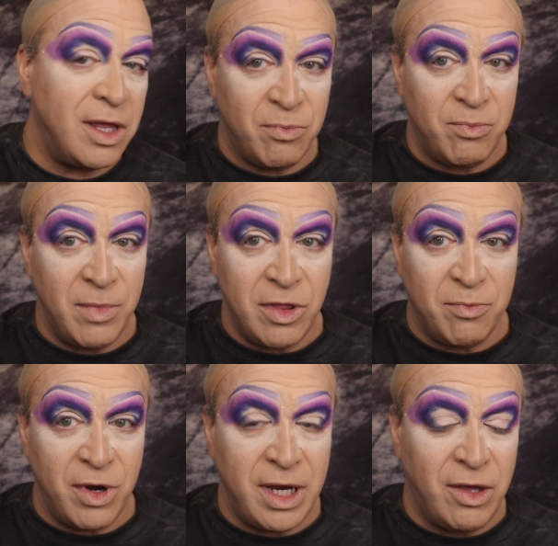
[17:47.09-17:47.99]
It's, it's
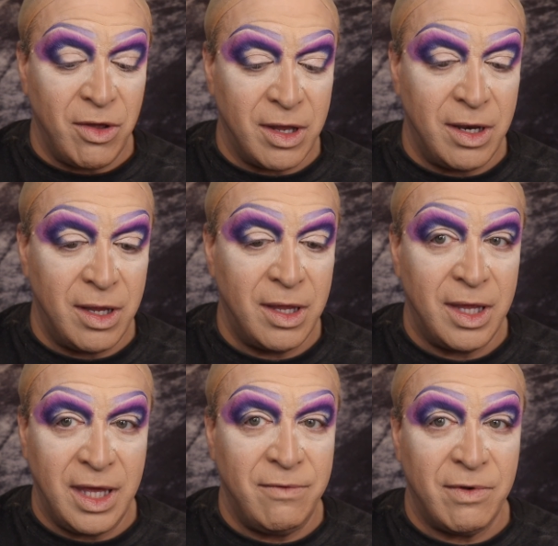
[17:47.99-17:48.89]
pretty good,
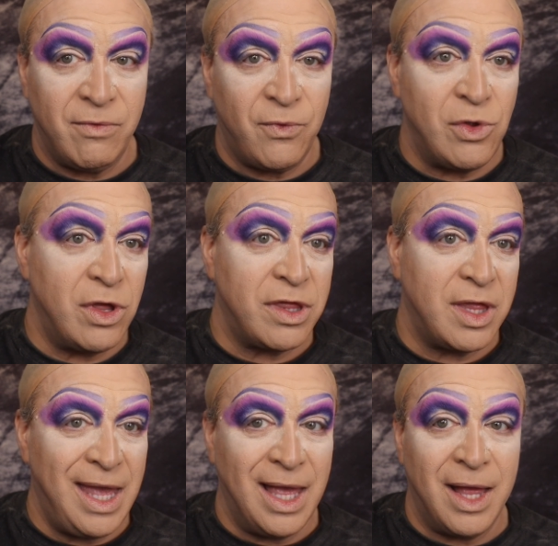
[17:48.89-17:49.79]
even for just
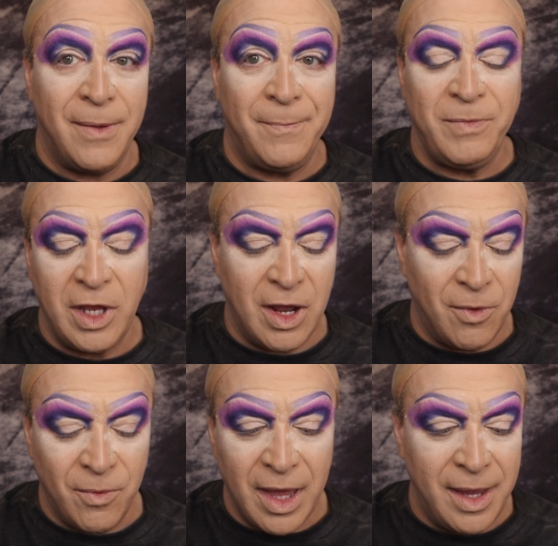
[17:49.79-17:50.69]
a, uh, you
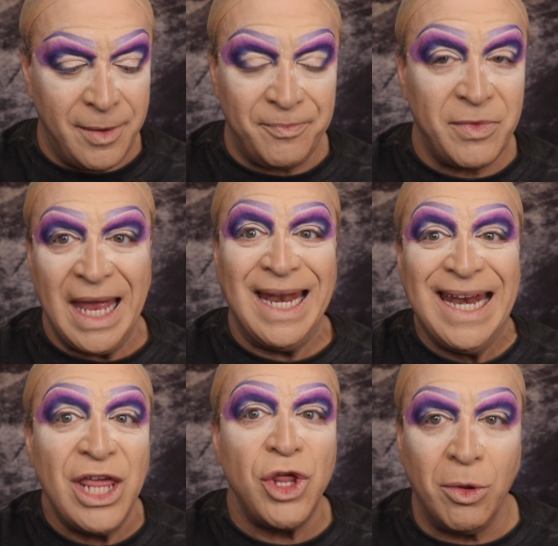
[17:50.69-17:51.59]
know, a, an
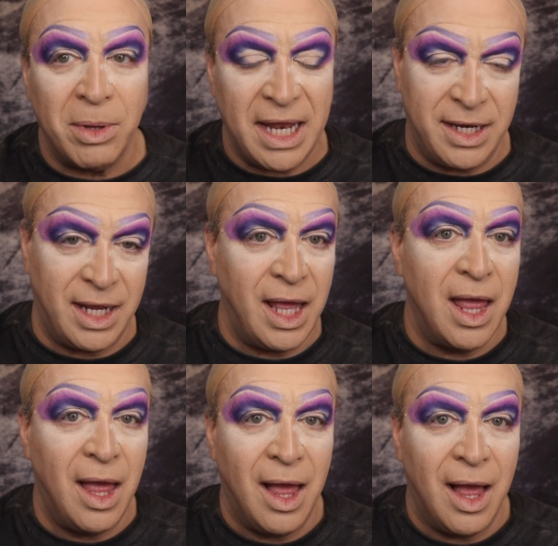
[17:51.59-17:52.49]
initial blending.
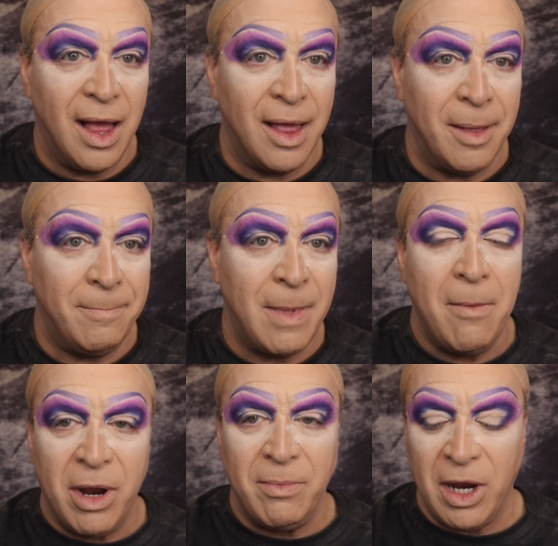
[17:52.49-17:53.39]
Um,
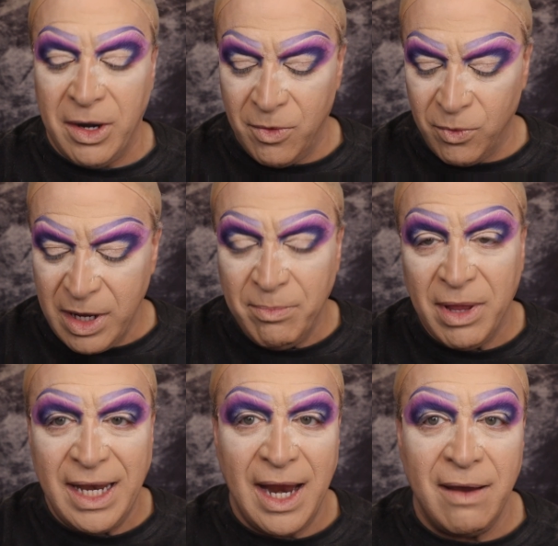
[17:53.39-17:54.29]
but I'm going to
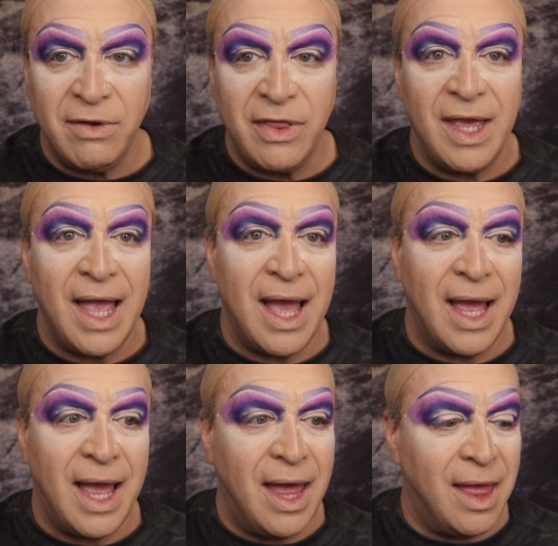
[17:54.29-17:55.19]
reblend everything,
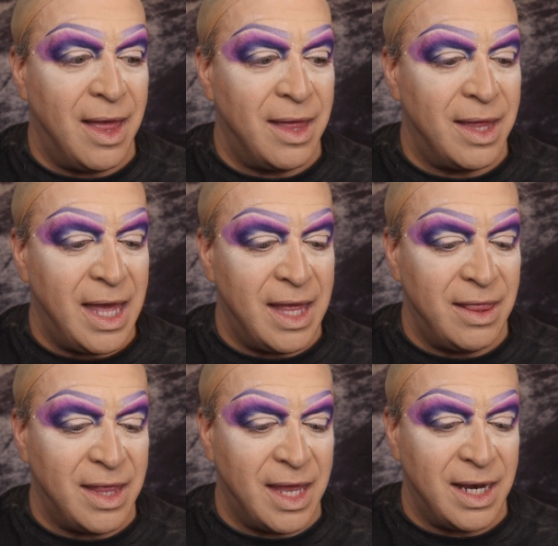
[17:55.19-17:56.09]
uh,
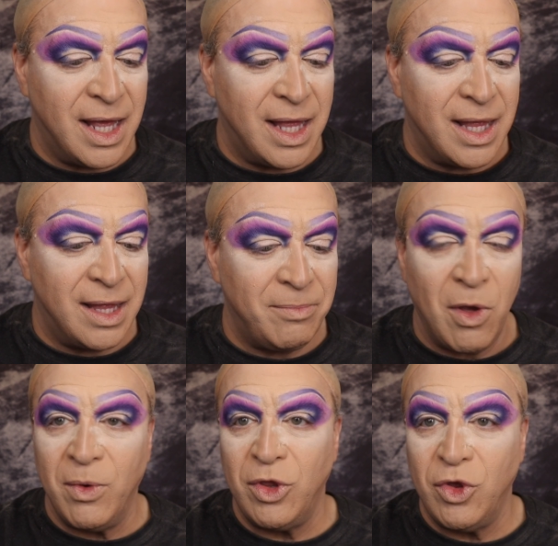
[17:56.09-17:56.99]
and then I'm
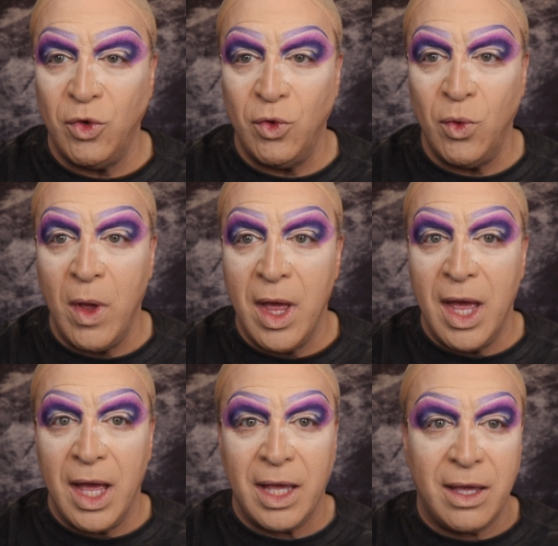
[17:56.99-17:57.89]
going to
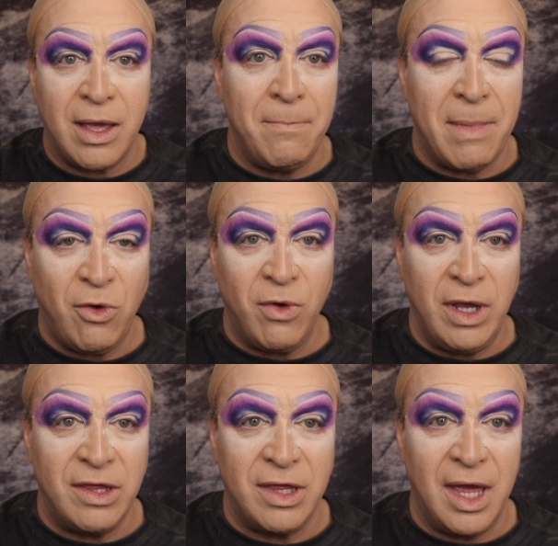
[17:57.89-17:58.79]
cut my
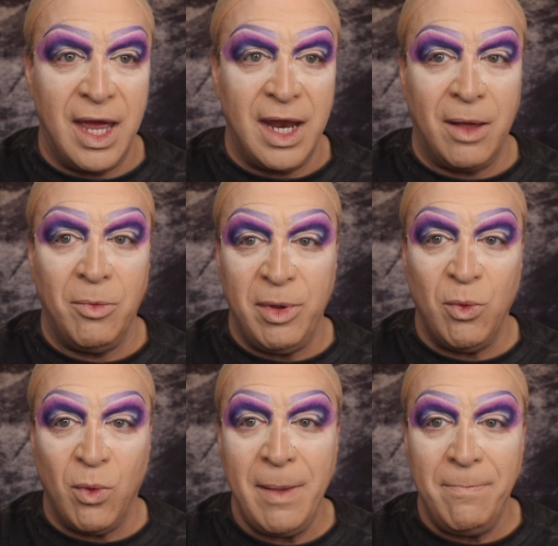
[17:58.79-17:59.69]
crease, and I'll be
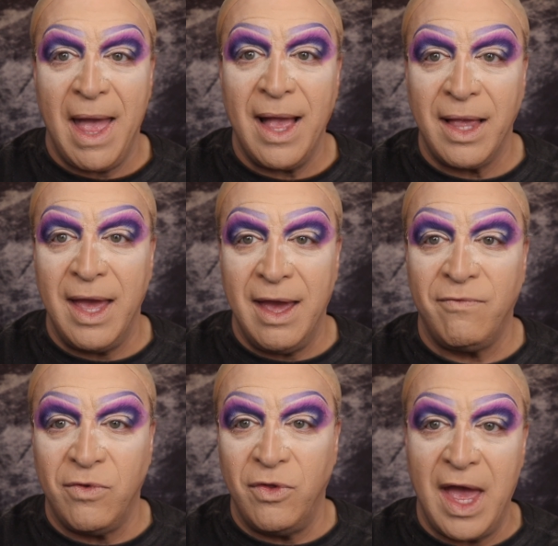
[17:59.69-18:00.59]
right back
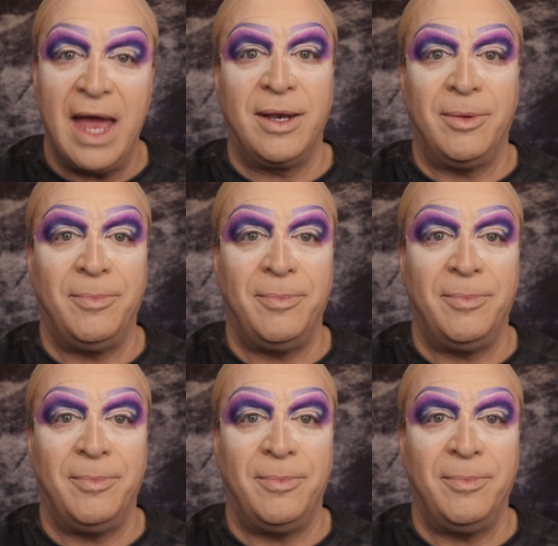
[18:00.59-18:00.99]
after that.